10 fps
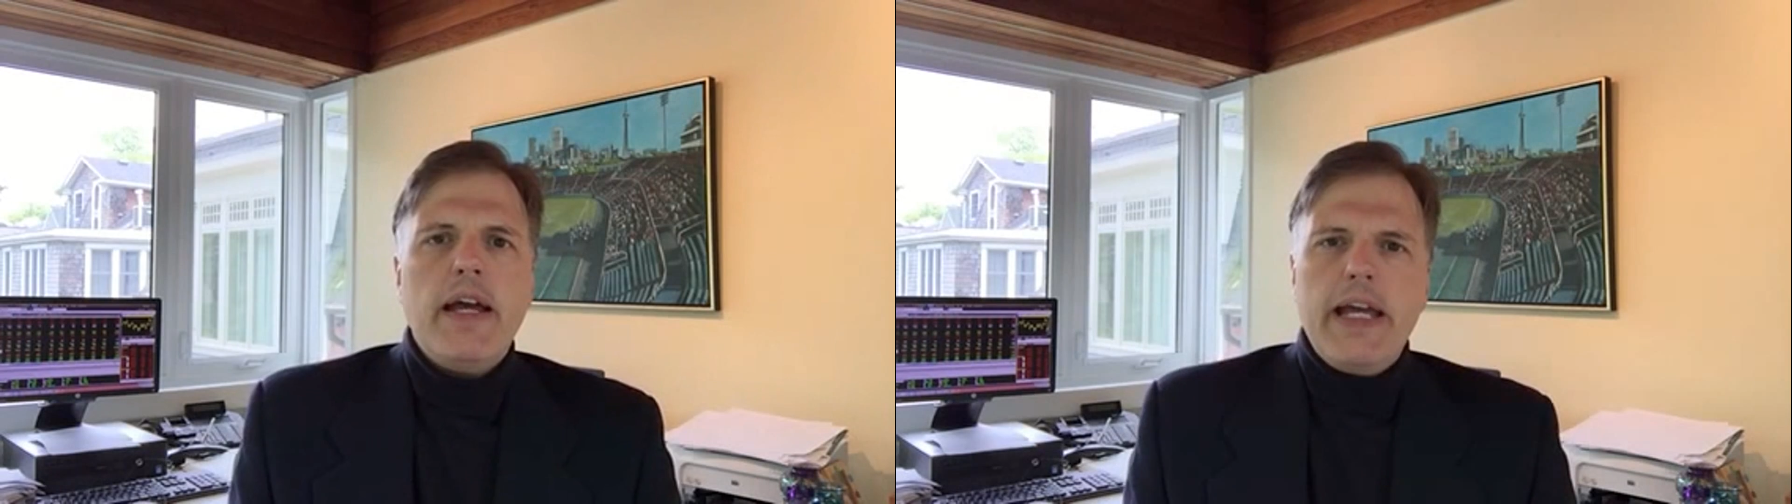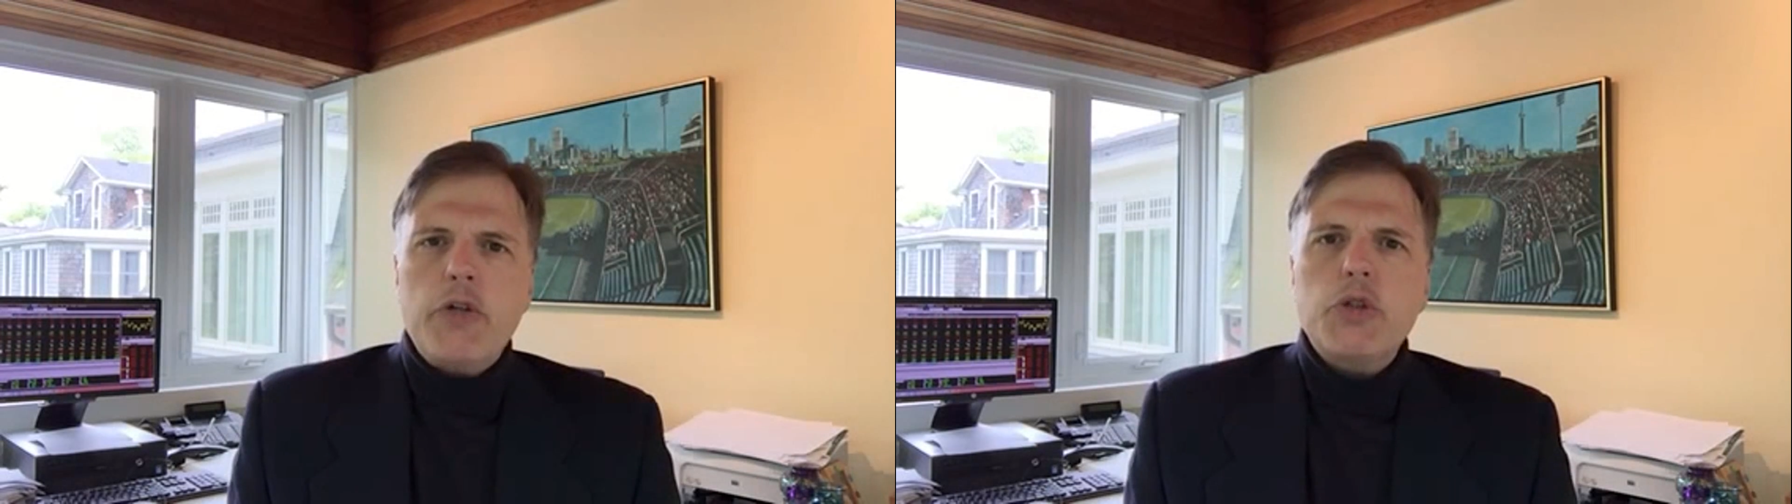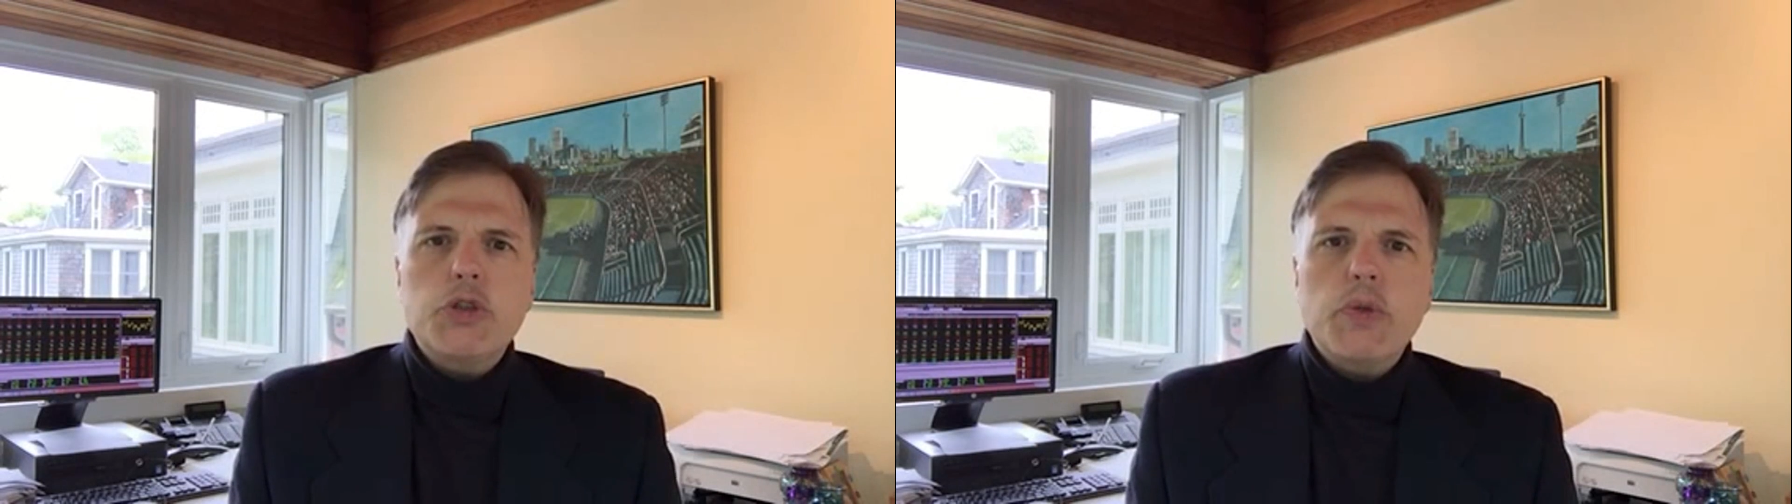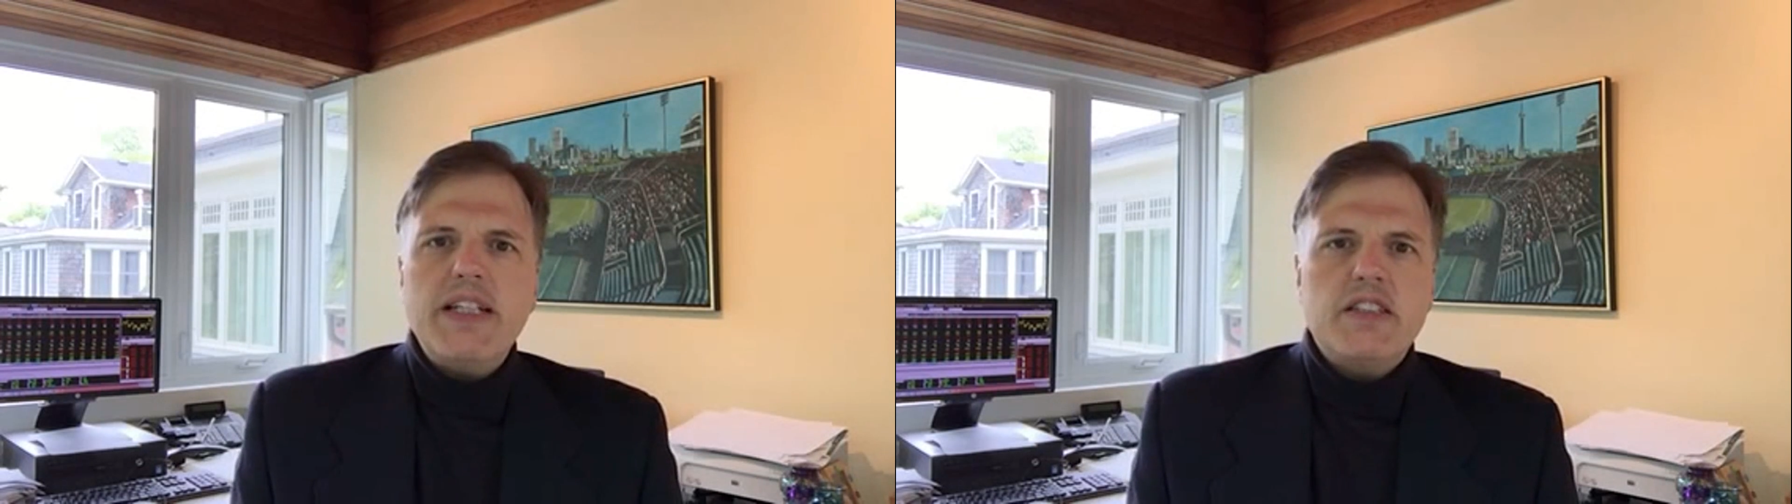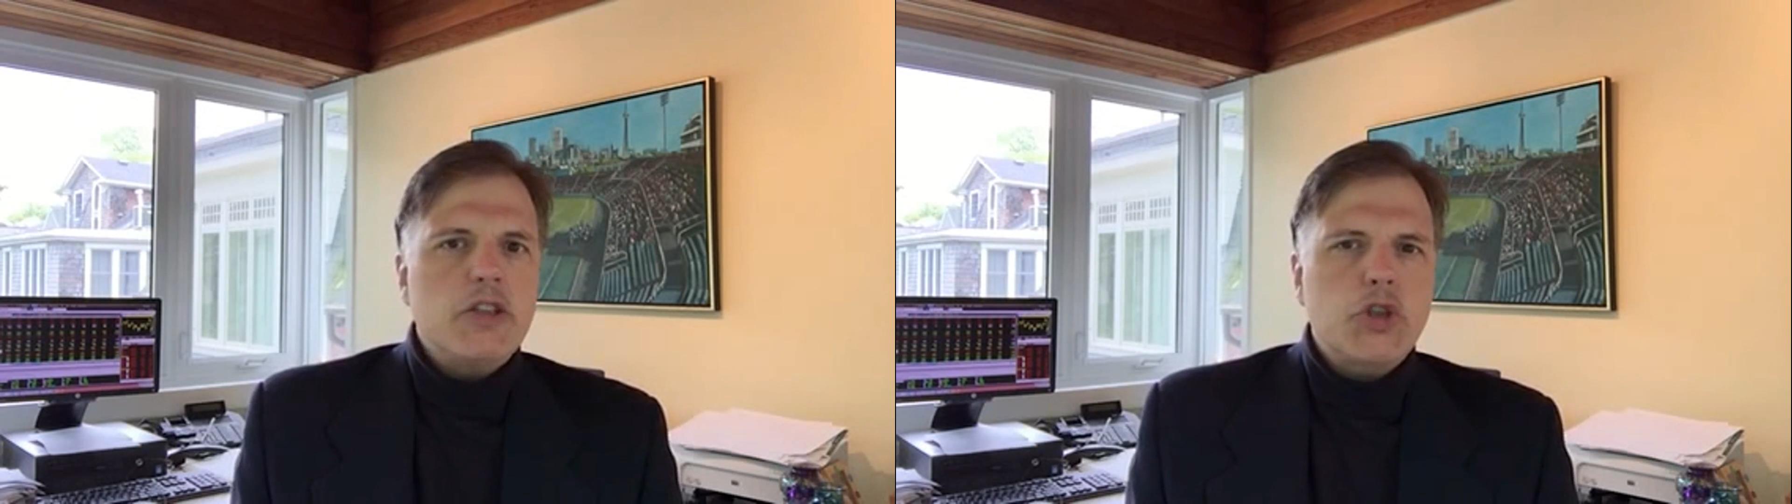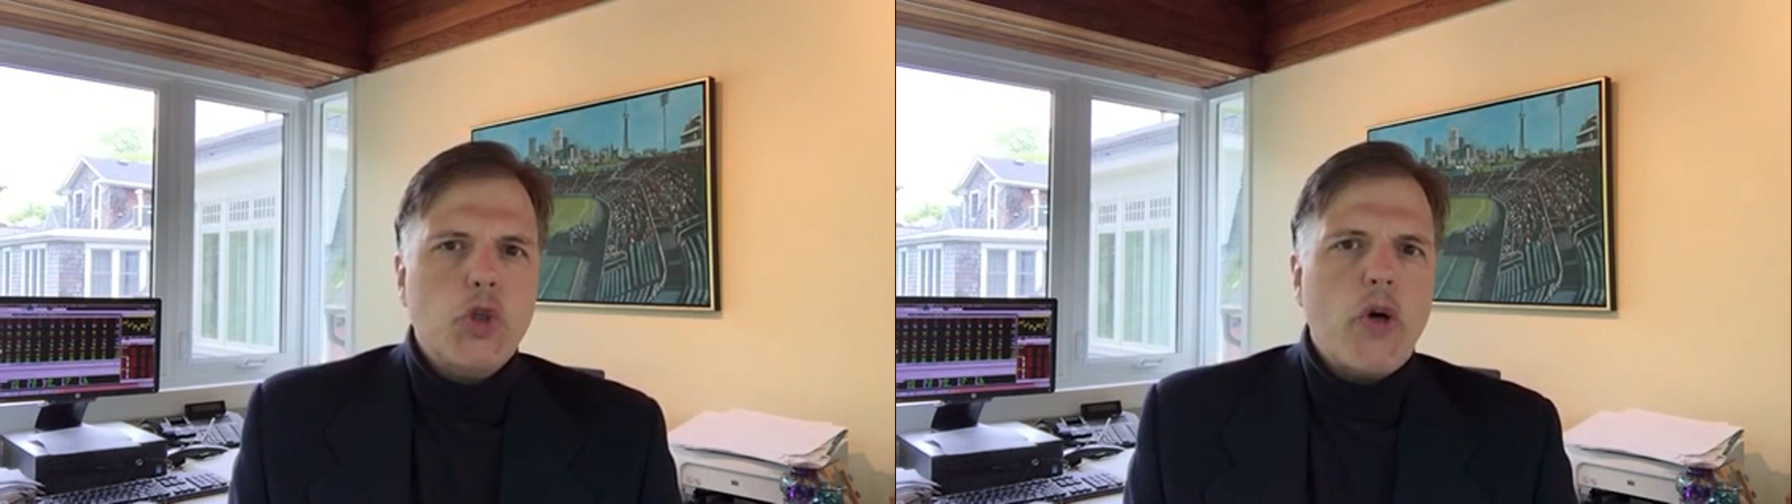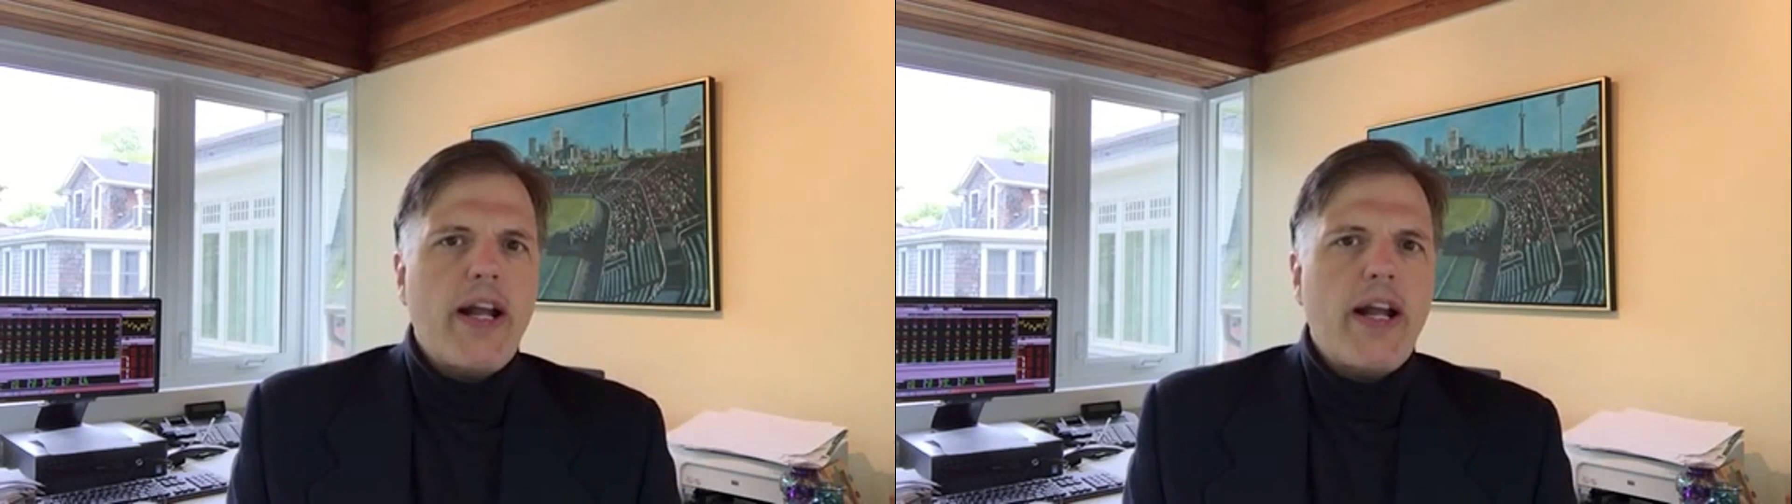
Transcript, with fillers: interest rates in the short